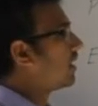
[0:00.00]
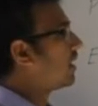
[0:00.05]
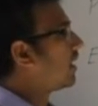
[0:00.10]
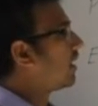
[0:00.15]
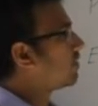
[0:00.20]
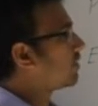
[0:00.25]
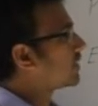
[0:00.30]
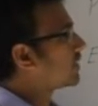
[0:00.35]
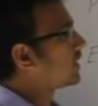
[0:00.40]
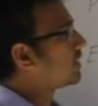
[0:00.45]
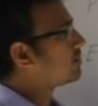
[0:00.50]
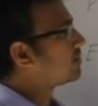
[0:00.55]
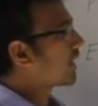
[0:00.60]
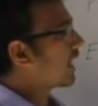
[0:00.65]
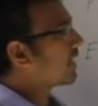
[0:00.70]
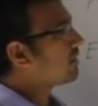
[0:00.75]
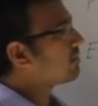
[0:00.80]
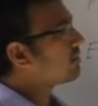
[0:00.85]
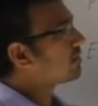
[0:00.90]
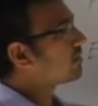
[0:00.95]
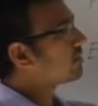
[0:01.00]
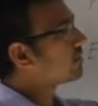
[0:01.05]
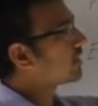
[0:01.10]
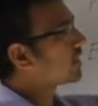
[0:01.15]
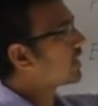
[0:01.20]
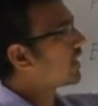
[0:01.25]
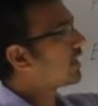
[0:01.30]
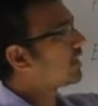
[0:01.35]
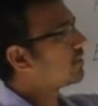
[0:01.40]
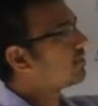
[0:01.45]
After some time,
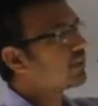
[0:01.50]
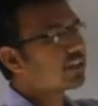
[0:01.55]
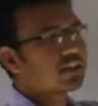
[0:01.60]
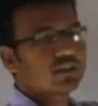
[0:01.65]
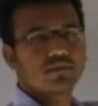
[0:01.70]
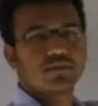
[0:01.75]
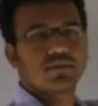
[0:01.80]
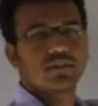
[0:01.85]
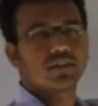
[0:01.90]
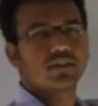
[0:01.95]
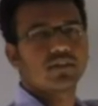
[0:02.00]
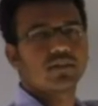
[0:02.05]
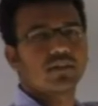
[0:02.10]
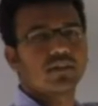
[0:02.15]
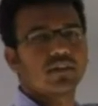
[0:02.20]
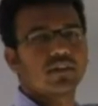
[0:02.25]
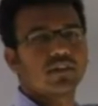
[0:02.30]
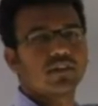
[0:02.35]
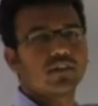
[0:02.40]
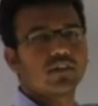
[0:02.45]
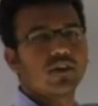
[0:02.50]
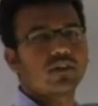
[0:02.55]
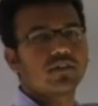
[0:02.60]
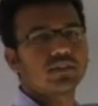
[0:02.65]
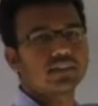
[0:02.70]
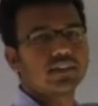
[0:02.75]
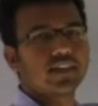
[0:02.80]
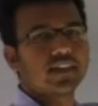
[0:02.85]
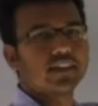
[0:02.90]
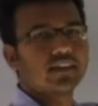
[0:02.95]
current becomes
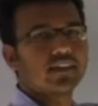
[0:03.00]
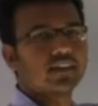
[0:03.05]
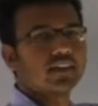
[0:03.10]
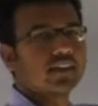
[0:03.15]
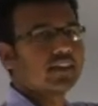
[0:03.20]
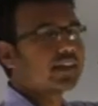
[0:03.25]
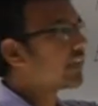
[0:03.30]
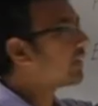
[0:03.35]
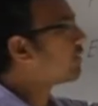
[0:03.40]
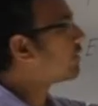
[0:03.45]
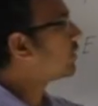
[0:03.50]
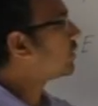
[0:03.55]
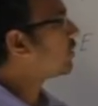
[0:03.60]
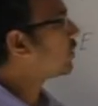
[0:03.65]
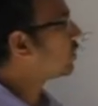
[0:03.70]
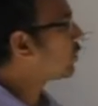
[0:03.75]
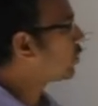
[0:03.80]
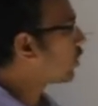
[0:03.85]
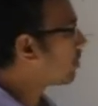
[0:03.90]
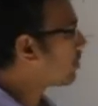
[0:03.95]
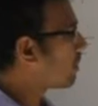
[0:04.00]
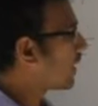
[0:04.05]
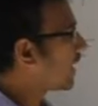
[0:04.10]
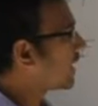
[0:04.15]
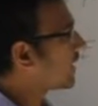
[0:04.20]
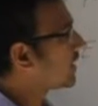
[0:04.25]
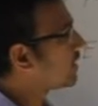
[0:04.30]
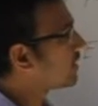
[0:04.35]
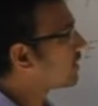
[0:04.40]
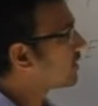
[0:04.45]
constant, even though you
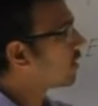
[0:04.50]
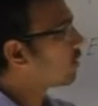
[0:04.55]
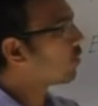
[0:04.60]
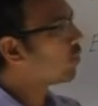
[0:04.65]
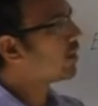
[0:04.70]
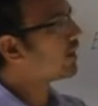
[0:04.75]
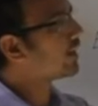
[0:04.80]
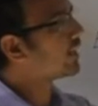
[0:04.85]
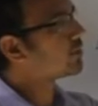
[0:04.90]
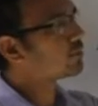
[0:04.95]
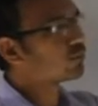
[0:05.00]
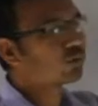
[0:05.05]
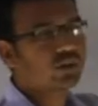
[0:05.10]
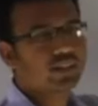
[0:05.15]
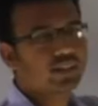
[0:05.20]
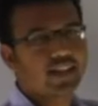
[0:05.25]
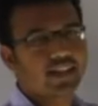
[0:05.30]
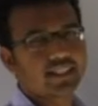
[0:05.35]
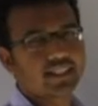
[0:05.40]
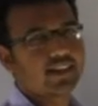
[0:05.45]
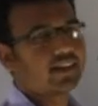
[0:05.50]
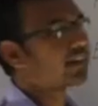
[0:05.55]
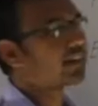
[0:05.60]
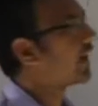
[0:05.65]
apply the voltage more than that.